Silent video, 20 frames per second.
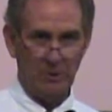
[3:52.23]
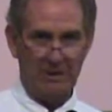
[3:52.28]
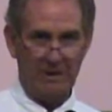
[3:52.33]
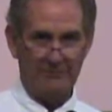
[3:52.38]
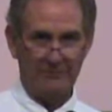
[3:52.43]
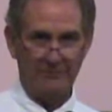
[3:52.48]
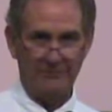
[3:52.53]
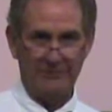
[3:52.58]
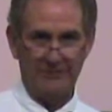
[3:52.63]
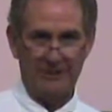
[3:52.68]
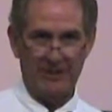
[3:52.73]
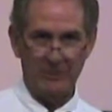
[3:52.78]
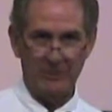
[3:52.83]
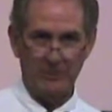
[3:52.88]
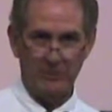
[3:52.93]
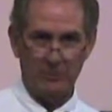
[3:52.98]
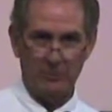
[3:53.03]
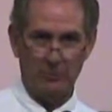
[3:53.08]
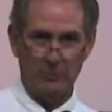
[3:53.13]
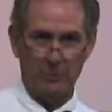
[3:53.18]
You have the
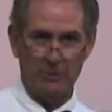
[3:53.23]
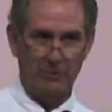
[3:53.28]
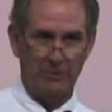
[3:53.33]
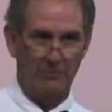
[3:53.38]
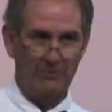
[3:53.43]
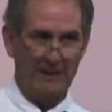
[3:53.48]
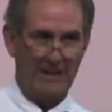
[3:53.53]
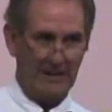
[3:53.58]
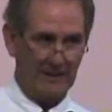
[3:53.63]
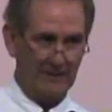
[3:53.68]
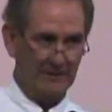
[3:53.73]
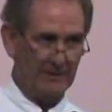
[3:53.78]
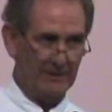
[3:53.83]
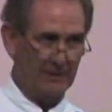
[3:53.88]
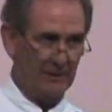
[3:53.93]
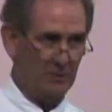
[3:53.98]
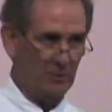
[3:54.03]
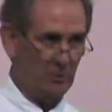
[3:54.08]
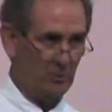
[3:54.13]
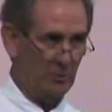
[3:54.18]
financial report in the packet
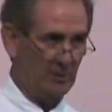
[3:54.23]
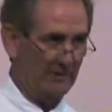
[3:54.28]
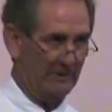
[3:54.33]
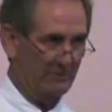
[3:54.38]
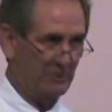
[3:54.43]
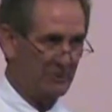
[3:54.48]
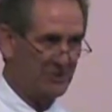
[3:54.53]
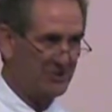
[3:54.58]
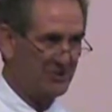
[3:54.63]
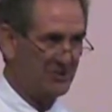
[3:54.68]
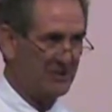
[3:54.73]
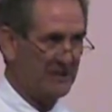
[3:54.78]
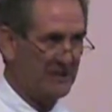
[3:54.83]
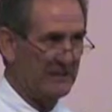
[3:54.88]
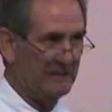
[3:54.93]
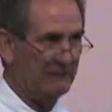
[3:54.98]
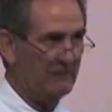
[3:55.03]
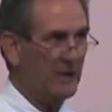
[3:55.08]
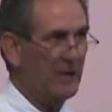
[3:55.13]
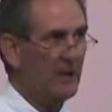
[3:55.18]
that you have
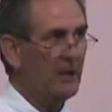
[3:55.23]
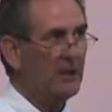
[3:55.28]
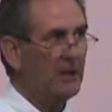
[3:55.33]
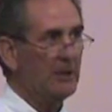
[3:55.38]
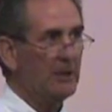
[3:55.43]
received.